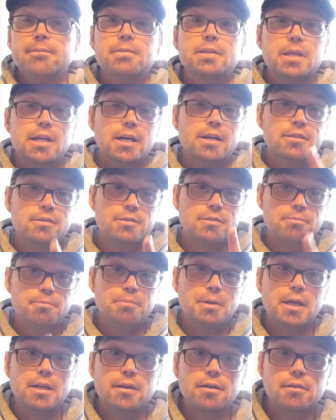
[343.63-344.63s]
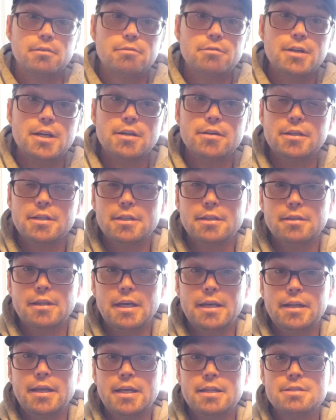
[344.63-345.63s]
You gotta vary
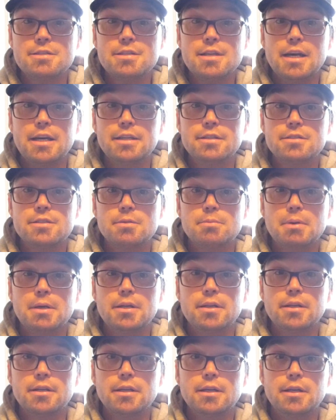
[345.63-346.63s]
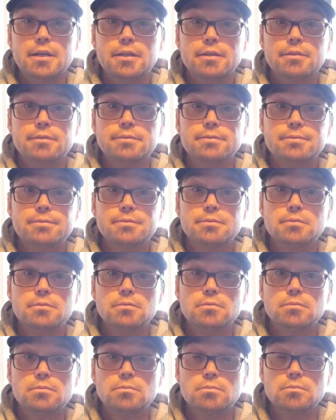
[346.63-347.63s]
that head size depending on
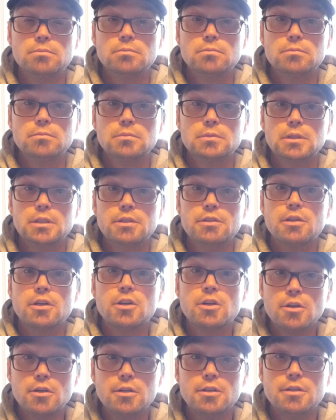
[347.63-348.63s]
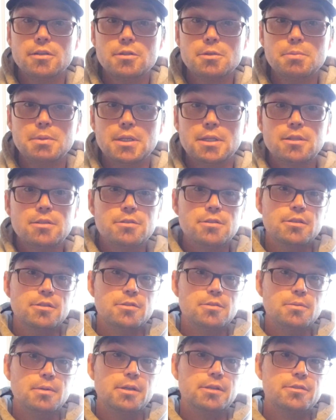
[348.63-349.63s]
the current speed, because you
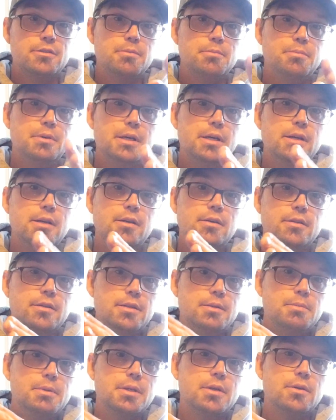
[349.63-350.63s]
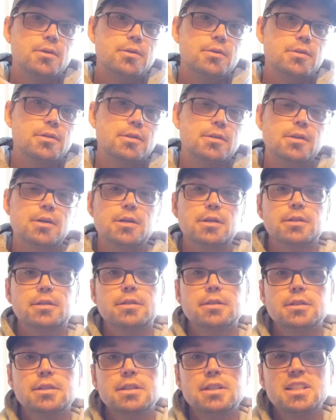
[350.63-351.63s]
just want it to barely be going
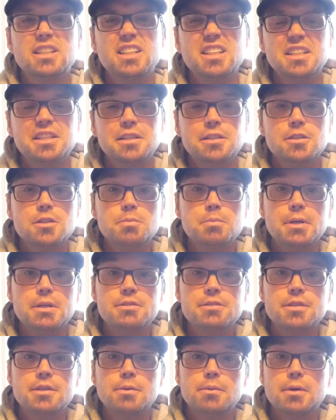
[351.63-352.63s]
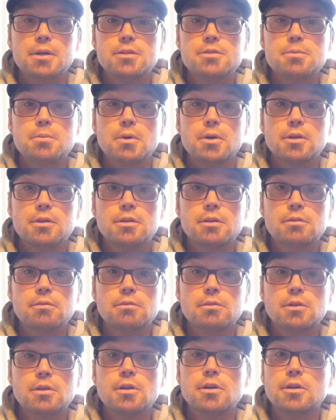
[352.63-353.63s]
along, especially where it's more
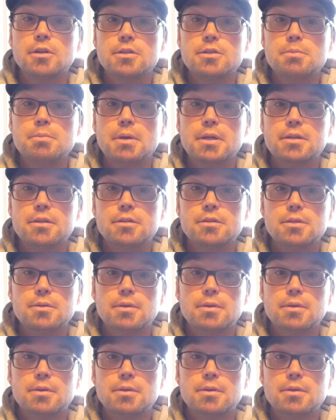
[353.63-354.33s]
current dependent.